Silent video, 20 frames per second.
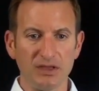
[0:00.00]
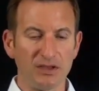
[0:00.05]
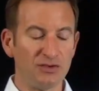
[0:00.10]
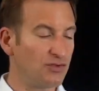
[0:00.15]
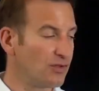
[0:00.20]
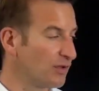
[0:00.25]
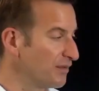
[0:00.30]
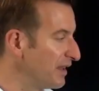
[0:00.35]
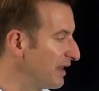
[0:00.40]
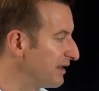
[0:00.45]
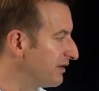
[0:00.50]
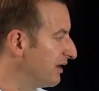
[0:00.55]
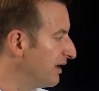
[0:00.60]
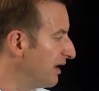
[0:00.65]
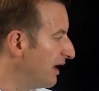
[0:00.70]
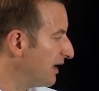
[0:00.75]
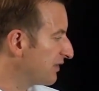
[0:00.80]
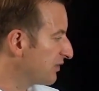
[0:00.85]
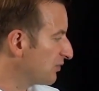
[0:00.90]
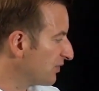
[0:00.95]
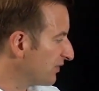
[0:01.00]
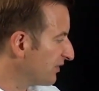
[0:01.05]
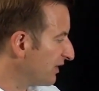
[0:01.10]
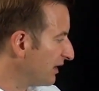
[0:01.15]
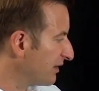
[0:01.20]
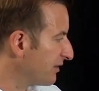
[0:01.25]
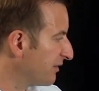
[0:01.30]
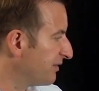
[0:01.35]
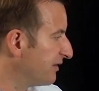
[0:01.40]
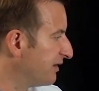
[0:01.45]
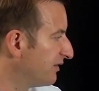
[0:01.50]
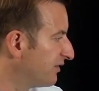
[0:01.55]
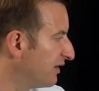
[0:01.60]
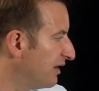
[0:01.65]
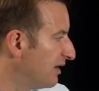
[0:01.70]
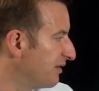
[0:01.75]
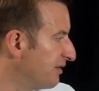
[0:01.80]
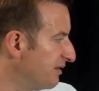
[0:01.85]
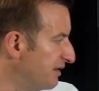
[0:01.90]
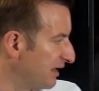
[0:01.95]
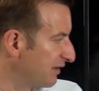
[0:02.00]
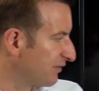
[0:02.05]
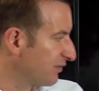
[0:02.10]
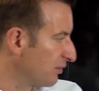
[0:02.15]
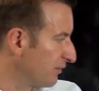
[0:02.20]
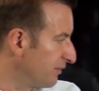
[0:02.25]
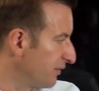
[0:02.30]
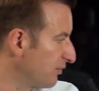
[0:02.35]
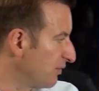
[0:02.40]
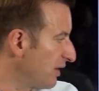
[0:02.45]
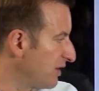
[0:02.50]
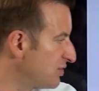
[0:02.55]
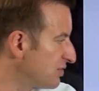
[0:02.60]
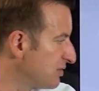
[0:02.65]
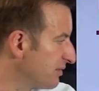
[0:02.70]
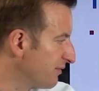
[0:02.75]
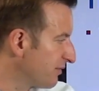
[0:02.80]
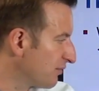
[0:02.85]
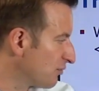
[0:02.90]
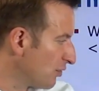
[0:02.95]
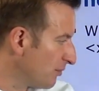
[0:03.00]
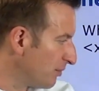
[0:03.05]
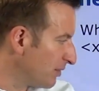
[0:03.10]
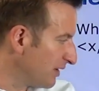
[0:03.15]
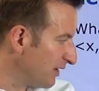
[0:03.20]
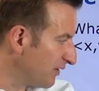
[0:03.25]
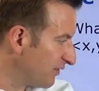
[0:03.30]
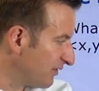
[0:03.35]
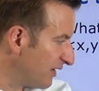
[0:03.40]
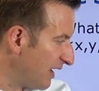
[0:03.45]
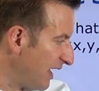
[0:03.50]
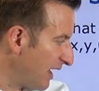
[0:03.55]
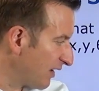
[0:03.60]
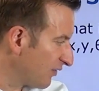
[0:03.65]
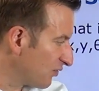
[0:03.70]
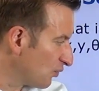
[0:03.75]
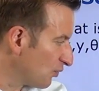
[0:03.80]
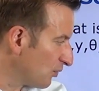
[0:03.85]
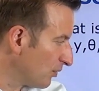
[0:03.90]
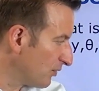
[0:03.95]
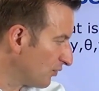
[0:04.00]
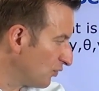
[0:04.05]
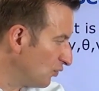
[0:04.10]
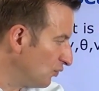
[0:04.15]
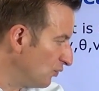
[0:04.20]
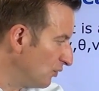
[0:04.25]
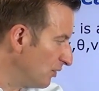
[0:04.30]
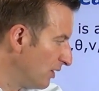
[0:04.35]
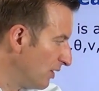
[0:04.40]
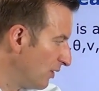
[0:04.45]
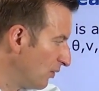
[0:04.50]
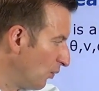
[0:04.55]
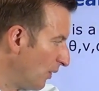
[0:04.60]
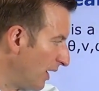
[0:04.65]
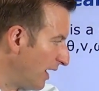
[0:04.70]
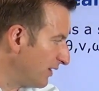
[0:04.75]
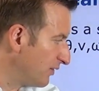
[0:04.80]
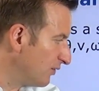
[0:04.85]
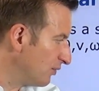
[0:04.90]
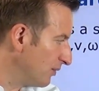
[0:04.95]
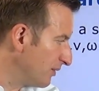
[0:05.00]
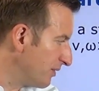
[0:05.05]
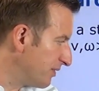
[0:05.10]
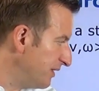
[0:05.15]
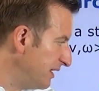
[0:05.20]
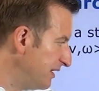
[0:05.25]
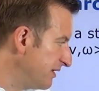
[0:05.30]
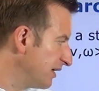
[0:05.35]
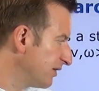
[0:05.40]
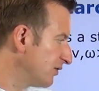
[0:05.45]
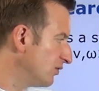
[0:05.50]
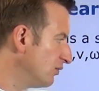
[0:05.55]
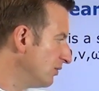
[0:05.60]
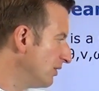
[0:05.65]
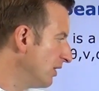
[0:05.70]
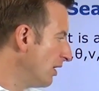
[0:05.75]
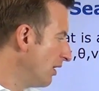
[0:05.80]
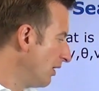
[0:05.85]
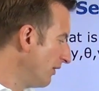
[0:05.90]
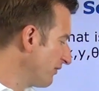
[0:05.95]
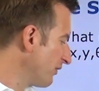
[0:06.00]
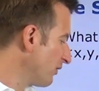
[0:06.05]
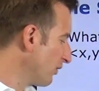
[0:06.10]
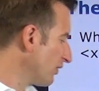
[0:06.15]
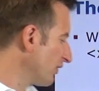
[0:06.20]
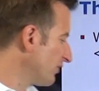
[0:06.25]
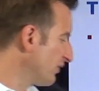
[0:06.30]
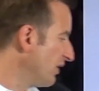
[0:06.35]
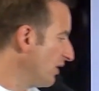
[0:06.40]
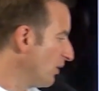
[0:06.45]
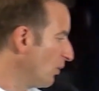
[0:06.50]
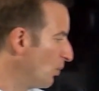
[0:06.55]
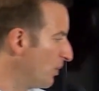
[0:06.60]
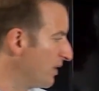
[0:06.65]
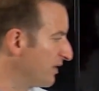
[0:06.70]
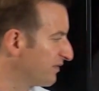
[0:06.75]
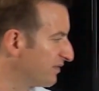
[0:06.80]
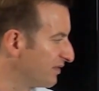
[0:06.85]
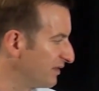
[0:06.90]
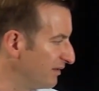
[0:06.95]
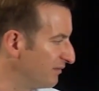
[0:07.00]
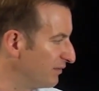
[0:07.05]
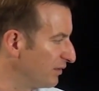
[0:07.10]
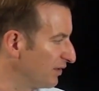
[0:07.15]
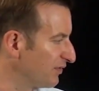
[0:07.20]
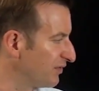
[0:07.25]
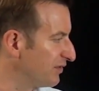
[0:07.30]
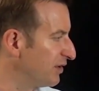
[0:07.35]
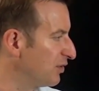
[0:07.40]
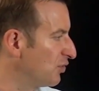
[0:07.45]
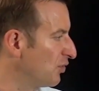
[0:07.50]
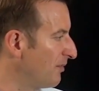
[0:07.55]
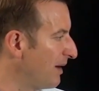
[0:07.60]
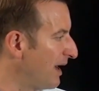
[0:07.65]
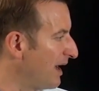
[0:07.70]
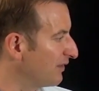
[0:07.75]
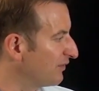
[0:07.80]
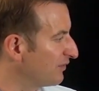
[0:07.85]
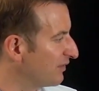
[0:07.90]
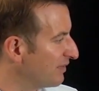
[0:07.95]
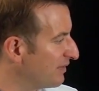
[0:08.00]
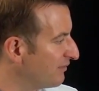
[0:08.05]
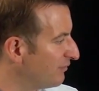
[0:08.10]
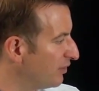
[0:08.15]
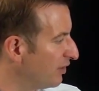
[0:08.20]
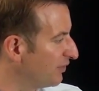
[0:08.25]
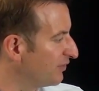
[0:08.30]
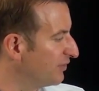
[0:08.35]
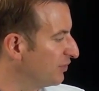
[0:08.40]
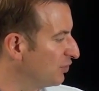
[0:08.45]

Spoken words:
So that as a result of this, the next configuration of the robot is x2, y2, theta 2, of course with the velocity commands, and the velocity